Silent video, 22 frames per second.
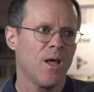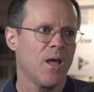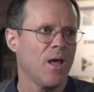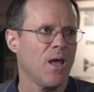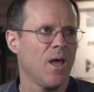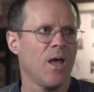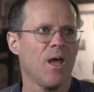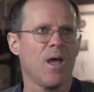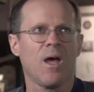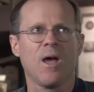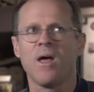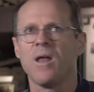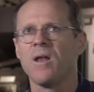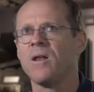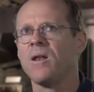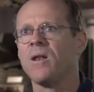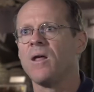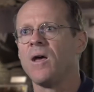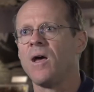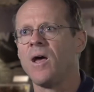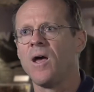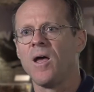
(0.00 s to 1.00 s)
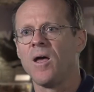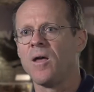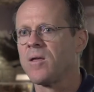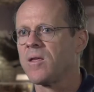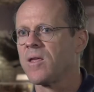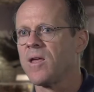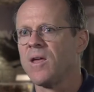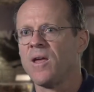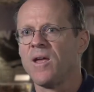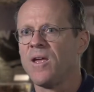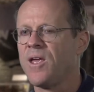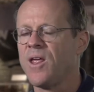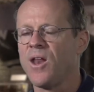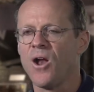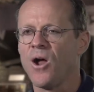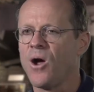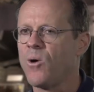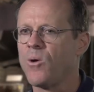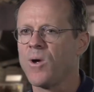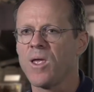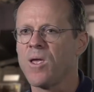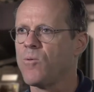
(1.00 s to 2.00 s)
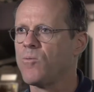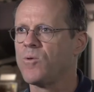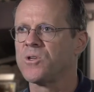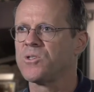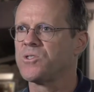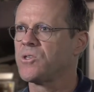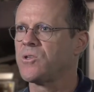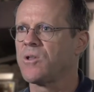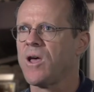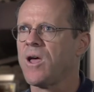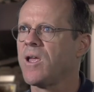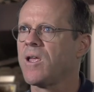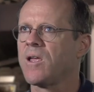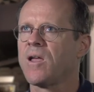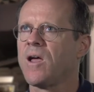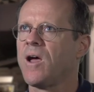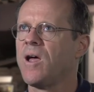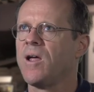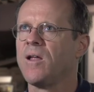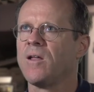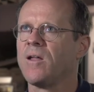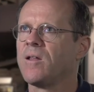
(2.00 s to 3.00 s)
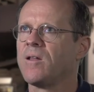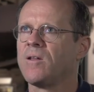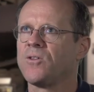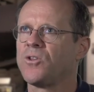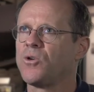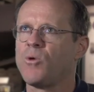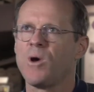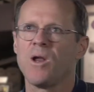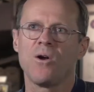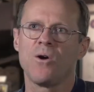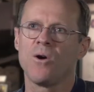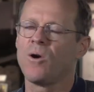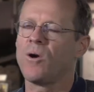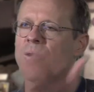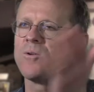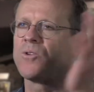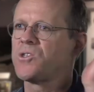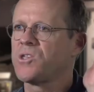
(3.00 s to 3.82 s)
And you know, it was like Twitter